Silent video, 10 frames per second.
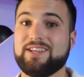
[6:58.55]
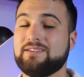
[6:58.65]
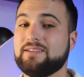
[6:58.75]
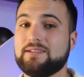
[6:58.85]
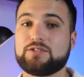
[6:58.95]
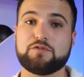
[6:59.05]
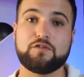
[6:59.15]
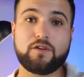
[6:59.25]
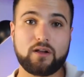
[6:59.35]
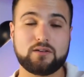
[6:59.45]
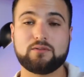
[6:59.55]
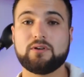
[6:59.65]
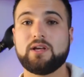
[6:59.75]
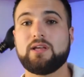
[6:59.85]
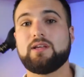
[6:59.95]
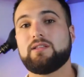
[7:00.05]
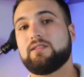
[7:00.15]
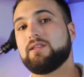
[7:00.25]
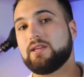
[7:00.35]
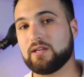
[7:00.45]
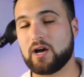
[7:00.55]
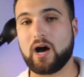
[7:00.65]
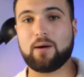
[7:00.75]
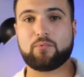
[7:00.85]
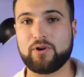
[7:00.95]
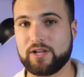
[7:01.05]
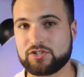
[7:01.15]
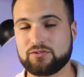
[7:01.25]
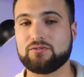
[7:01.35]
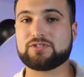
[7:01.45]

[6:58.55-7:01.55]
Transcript: You need to follow the operational